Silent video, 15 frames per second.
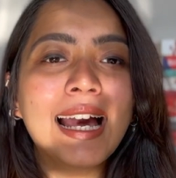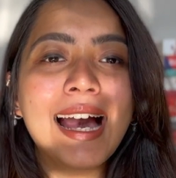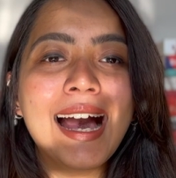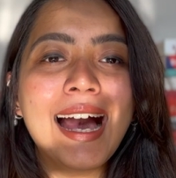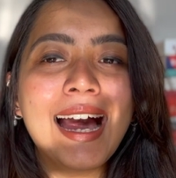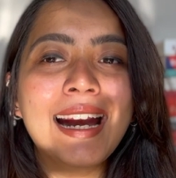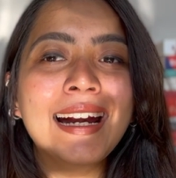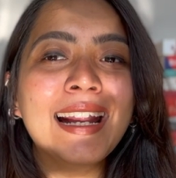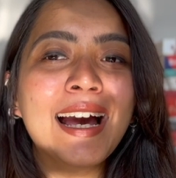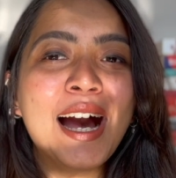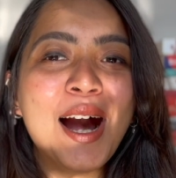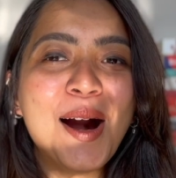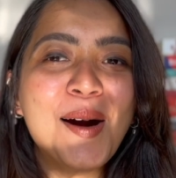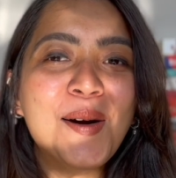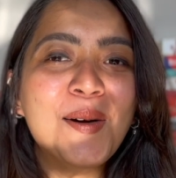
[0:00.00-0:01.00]
and
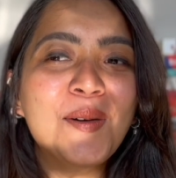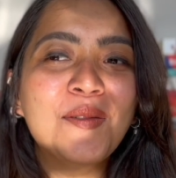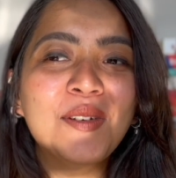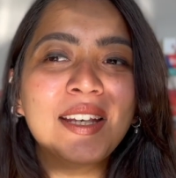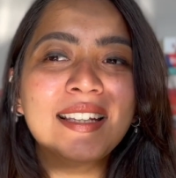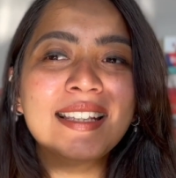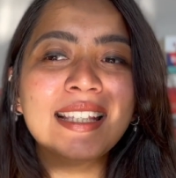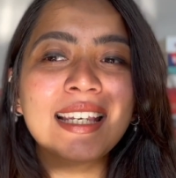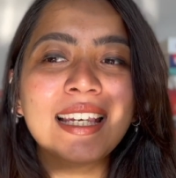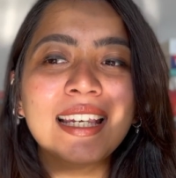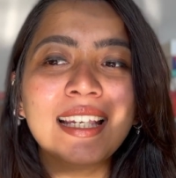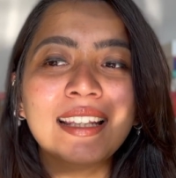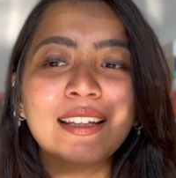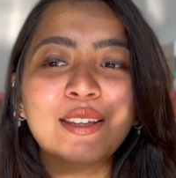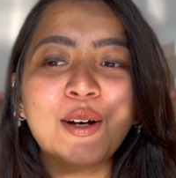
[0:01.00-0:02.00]
how we
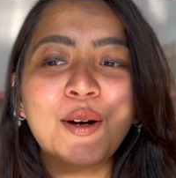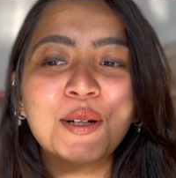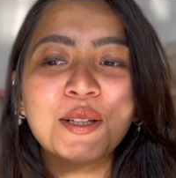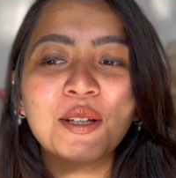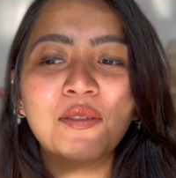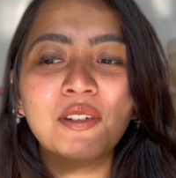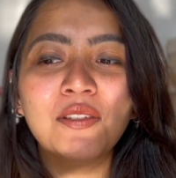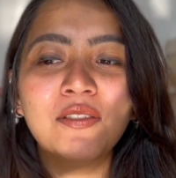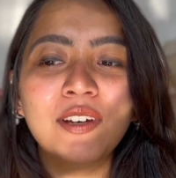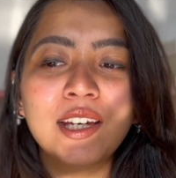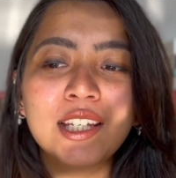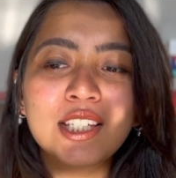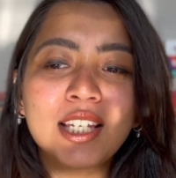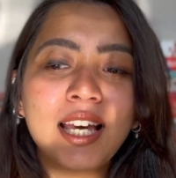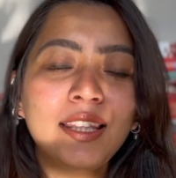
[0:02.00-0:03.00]
see the thoughts of the
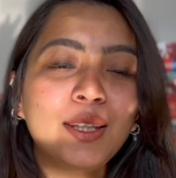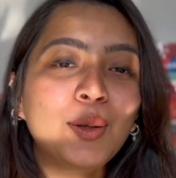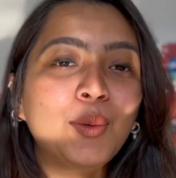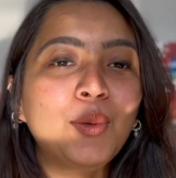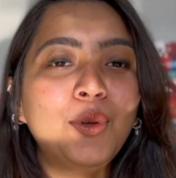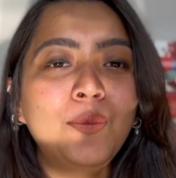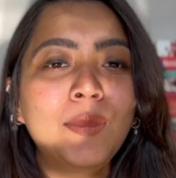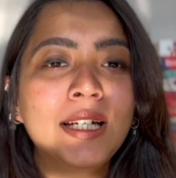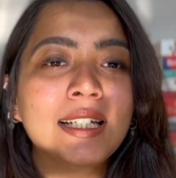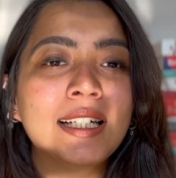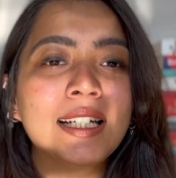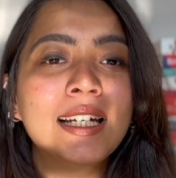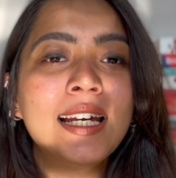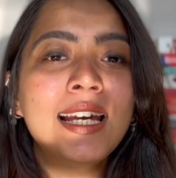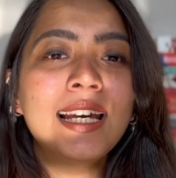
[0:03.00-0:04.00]
fish and the old man